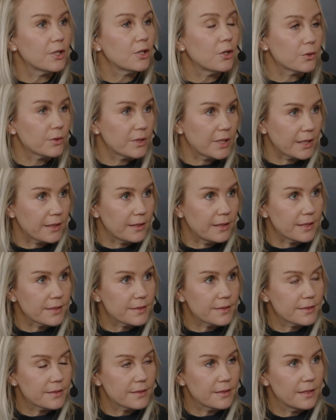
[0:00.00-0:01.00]

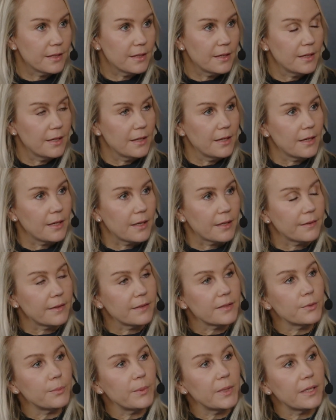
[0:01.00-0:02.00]
contactless, and
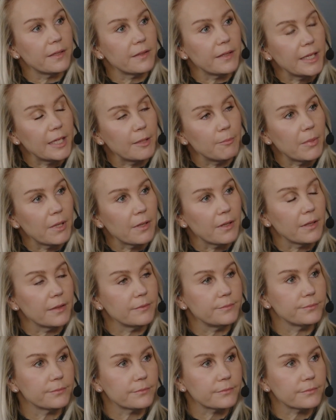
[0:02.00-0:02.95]
this will enable